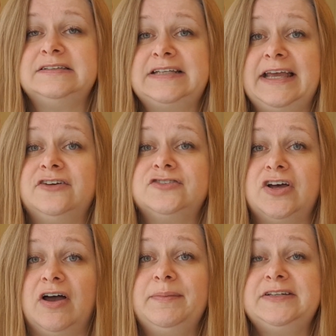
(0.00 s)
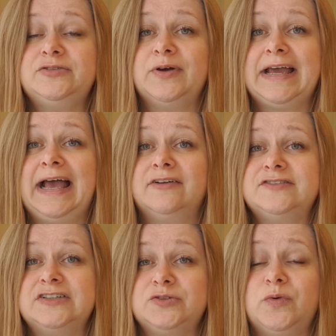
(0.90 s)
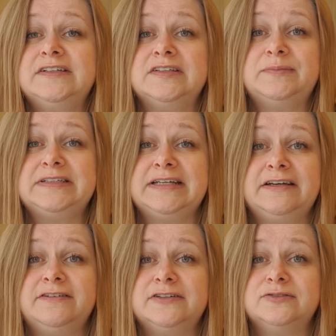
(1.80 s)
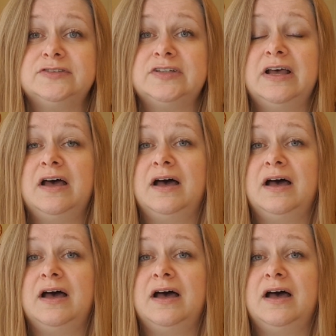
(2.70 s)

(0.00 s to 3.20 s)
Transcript: take your time into account as well as the materials,